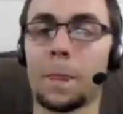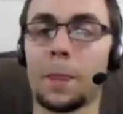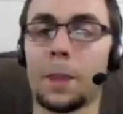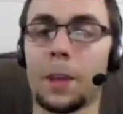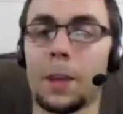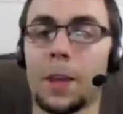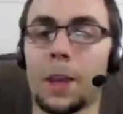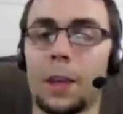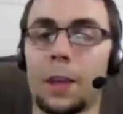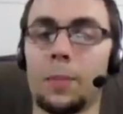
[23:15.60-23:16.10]

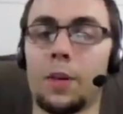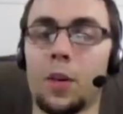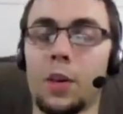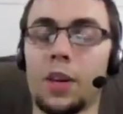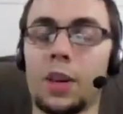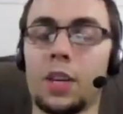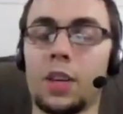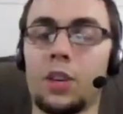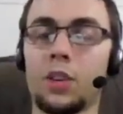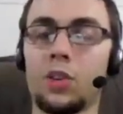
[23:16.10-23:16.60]
And
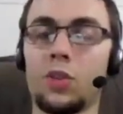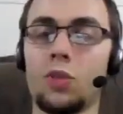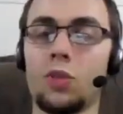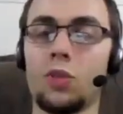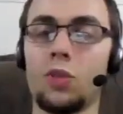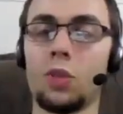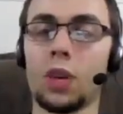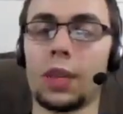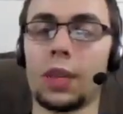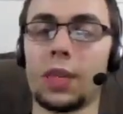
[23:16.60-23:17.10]
Boey, can
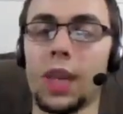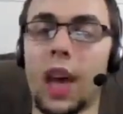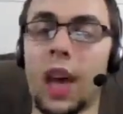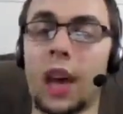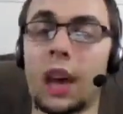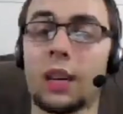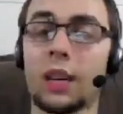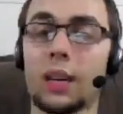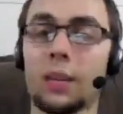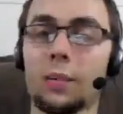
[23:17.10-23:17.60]
you
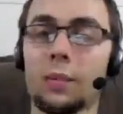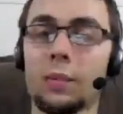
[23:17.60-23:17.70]
attack him